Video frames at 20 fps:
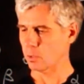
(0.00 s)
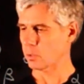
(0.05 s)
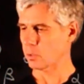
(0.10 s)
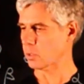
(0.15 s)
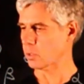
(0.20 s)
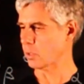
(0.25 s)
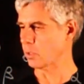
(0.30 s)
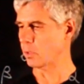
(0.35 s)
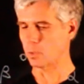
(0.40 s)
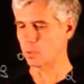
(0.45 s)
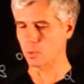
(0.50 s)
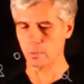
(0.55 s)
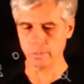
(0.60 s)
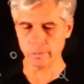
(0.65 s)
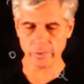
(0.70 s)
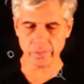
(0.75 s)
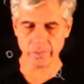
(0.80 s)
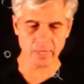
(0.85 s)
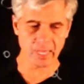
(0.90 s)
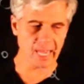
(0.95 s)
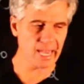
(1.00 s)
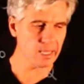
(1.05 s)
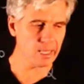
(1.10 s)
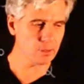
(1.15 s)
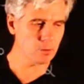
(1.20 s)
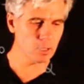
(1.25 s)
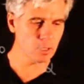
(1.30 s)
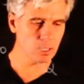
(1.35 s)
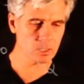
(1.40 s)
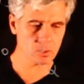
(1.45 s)
So the
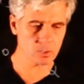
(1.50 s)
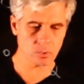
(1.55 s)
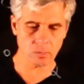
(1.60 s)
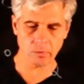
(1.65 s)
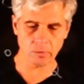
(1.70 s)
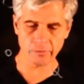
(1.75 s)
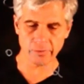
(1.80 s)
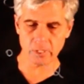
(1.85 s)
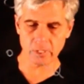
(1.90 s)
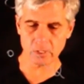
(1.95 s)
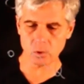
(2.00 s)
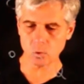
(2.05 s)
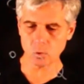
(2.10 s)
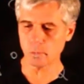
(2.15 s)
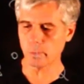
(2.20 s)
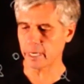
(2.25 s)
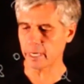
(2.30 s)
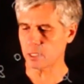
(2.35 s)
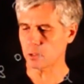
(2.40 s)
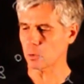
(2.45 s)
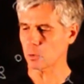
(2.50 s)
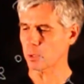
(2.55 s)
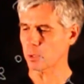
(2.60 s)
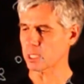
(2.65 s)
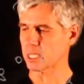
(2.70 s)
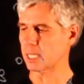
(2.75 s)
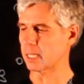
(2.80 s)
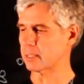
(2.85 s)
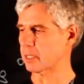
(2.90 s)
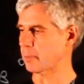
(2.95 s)
entries of this 2 by 2
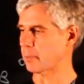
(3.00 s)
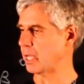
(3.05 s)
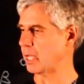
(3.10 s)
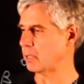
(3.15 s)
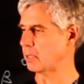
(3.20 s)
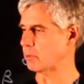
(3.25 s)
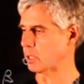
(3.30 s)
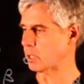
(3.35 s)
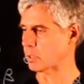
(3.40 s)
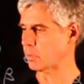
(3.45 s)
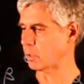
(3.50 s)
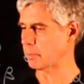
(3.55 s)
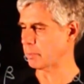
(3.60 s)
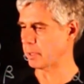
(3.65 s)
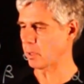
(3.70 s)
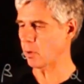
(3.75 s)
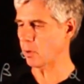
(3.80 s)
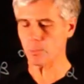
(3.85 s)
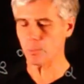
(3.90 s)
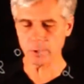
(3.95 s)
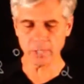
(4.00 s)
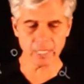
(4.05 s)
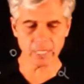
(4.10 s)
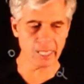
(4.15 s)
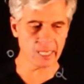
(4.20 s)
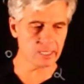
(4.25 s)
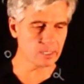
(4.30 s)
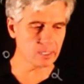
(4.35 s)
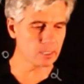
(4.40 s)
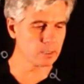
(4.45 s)
resulting matrix will be
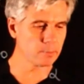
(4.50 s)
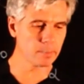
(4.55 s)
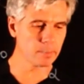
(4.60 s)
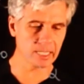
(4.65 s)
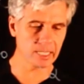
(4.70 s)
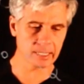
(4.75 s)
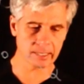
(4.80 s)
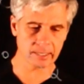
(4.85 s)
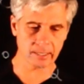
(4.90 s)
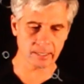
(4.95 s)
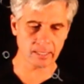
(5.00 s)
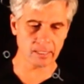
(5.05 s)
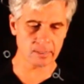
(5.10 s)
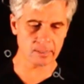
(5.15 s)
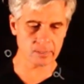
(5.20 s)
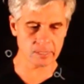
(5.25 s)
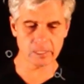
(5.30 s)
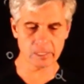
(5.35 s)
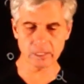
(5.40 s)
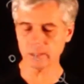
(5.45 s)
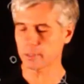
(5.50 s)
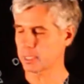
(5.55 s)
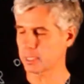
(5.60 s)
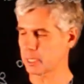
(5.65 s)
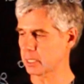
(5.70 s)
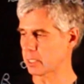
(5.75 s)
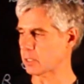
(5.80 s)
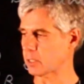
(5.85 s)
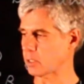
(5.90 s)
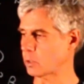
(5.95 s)
complicated, but still
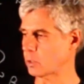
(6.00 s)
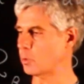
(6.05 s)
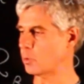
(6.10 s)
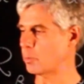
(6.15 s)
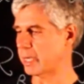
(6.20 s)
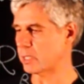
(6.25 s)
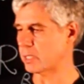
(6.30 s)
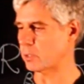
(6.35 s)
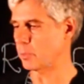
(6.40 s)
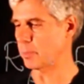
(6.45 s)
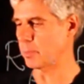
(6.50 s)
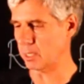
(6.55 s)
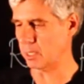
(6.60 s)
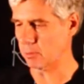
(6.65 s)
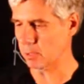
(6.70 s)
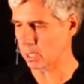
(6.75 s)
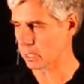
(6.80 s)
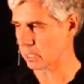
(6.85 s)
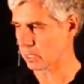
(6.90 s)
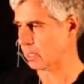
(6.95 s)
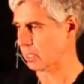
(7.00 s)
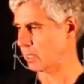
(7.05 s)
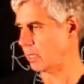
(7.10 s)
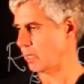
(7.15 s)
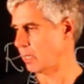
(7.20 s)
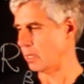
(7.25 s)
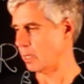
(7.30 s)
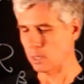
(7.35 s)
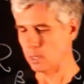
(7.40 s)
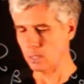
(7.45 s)
this is a 2 by 2 matrix.
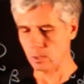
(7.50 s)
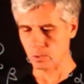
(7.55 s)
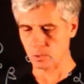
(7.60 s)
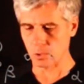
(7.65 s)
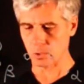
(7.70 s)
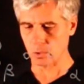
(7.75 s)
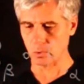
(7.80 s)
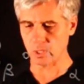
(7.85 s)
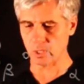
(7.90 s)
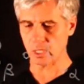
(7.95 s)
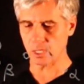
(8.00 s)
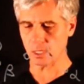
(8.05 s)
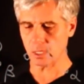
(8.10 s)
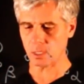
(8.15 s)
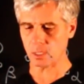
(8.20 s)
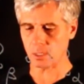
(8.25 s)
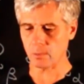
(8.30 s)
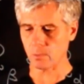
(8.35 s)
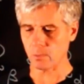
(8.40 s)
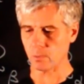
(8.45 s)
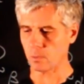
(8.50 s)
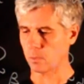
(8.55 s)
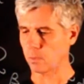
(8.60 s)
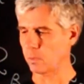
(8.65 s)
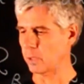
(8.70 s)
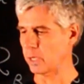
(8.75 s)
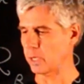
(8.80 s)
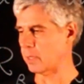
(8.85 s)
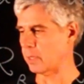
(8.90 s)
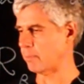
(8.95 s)
So here
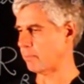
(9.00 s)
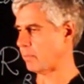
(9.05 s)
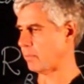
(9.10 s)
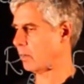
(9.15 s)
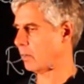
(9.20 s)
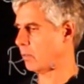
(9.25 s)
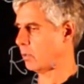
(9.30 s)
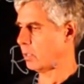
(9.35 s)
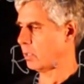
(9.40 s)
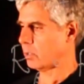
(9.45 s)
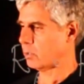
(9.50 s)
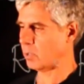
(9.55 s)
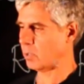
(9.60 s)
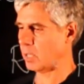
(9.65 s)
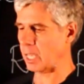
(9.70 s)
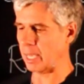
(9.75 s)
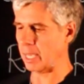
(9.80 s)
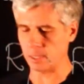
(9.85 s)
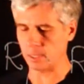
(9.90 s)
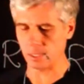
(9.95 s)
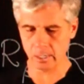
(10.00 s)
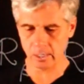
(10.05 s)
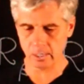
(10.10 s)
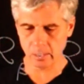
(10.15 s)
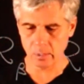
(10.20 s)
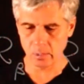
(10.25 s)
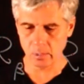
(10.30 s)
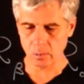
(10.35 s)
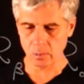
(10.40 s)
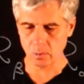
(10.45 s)
we are going to get
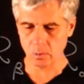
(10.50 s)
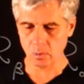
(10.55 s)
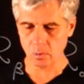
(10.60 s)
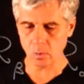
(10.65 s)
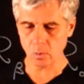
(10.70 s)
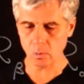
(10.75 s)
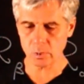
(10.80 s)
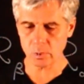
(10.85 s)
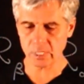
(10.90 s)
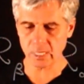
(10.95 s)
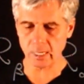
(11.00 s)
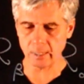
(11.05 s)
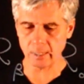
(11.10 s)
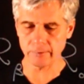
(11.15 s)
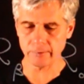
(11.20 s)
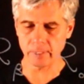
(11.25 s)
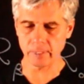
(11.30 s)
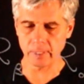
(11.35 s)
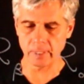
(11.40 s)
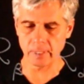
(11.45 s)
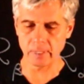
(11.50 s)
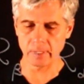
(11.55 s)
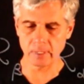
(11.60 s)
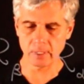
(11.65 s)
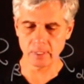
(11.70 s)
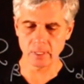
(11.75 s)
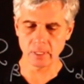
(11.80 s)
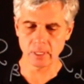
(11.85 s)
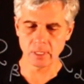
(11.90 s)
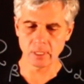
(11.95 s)
cos alpha
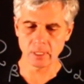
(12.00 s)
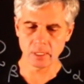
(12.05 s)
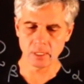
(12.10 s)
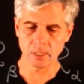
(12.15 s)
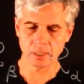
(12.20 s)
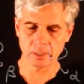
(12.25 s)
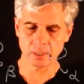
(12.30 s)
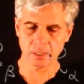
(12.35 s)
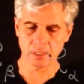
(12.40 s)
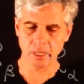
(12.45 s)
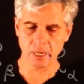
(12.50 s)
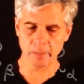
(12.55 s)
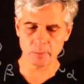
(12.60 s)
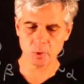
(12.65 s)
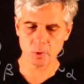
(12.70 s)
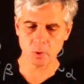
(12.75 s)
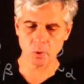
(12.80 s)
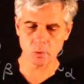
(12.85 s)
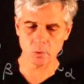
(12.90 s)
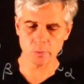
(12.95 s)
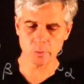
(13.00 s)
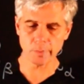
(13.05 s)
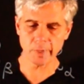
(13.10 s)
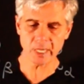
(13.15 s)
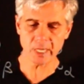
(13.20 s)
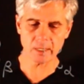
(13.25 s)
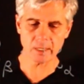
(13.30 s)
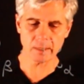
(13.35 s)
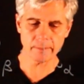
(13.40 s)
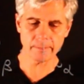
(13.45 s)
times cos
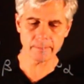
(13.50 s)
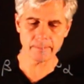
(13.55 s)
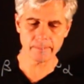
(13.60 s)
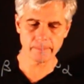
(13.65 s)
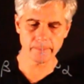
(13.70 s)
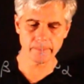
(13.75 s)
beta